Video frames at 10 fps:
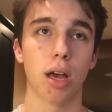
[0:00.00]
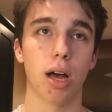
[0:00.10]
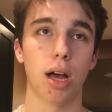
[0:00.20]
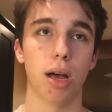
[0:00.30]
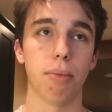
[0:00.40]

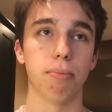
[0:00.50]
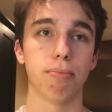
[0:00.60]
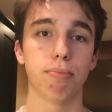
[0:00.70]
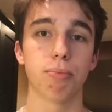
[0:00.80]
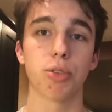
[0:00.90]

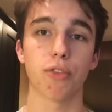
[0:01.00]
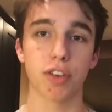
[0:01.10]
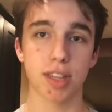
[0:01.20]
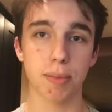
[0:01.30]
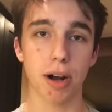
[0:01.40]
Um, so
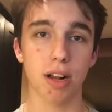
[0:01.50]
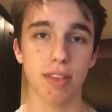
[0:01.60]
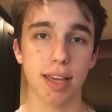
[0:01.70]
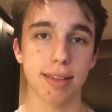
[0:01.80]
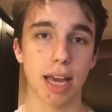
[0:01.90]
for this part of
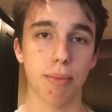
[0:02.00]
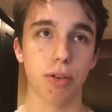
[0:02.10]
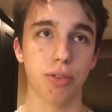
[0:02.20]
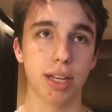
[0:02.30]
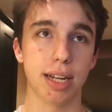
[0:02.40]
the exam,
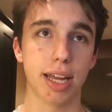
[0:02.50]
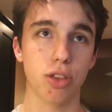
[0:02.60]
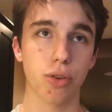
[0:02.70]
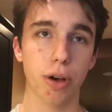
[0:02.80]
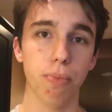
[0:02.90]
you'll need an
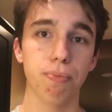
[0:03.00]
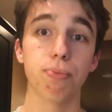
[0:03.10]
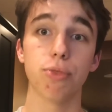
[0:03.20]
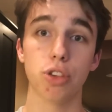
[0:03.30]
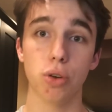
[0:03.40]
intro,
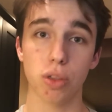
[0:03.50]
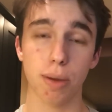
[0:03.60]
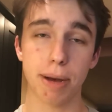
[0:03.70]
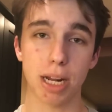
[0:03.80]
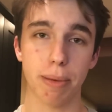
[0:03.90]
two to
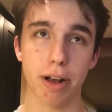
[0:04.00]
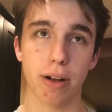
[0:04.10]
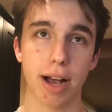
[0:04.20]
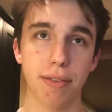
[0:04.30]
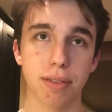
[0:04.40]
three body
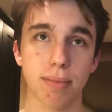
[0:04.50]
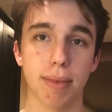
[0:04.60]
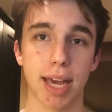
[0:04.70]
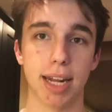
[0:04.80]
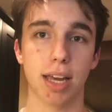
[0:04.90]
paragraphs,
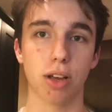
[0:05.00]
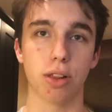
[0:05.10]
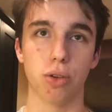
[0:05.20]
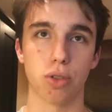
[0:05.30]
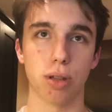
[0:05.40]
and a
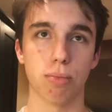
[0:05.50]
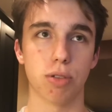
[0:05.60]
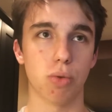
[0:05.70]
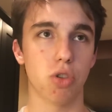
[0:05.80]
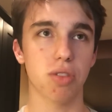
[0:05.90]
conclusion.
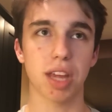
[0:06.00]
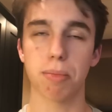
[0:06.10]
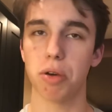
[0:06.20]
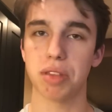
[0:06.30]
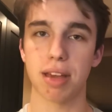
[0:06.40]
So just
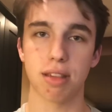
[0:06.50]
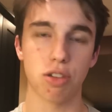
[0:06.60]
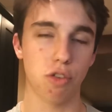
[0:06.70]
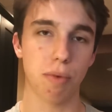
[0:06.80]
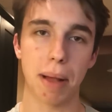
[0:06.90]
like most
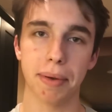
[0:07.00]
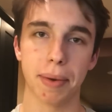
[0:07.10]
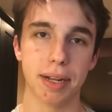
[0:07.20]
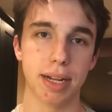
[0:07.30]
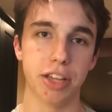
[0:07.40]
essays you've probably
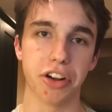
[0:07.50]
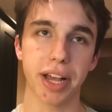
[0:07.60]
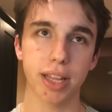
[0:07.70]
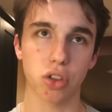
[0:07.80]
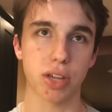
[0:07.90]
written in your
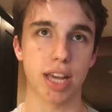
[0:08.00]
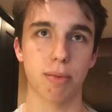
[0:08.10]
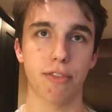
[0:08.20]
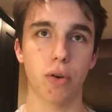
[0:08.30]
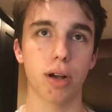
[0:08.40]
English
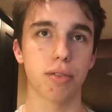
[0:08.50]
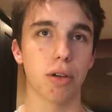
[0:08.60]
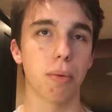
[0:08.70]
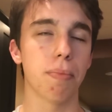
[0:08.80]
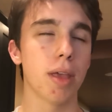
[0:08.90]
class before.
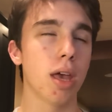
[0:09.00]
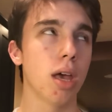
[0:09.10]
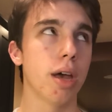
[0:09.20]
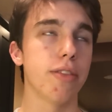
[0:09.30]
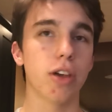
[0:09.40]
So
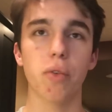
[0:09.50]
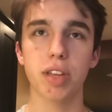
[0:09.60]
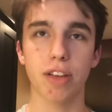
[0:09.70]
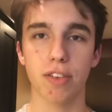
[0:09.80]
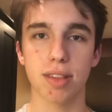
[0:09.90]
the
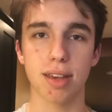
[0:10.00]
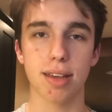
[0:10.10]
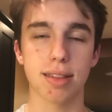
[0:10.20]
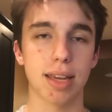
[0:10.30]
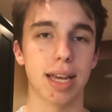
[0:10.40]
only difference
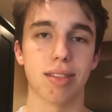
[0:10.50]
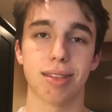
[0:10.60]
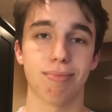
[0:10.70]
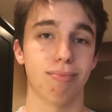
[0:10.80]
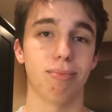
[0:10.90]
is
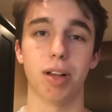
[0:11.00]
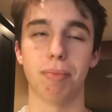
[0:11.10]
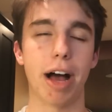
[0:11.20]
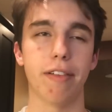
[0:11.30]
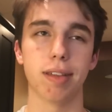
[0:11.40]
it's
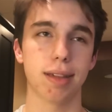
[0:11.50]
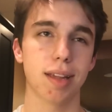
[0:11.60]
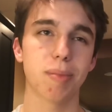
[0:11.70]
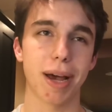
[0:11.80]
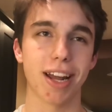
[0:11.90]
well, obviously
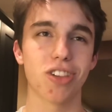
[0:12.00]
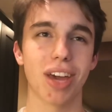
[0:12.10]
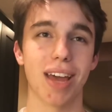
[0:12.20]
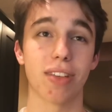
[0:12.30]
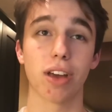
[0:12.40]
in Spanish,
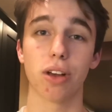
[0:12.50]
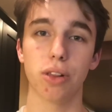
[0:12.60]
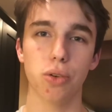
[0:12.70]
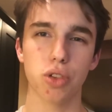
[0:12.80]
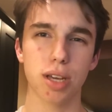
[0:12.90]
and the
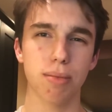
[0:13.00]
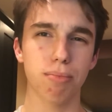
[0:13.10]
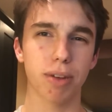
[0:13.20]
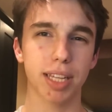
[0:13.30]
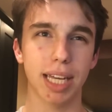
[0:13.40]

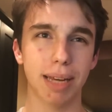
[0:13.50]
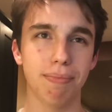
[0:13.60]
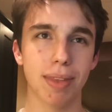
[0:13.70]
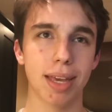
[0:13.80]
conclusion really